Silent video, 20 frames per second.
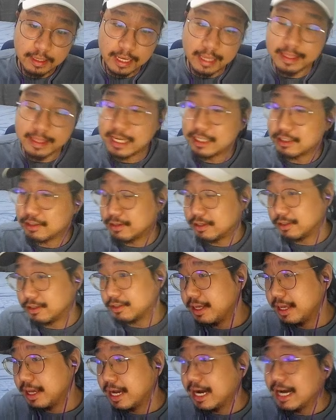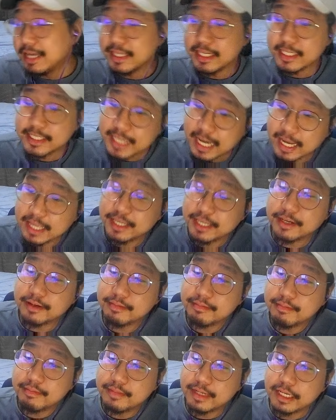that's this. I think Denia
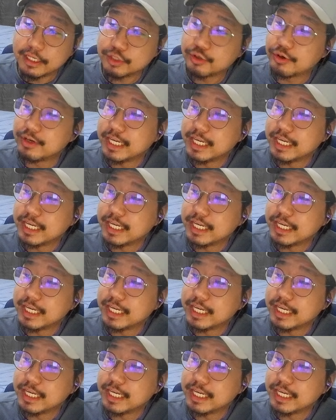is going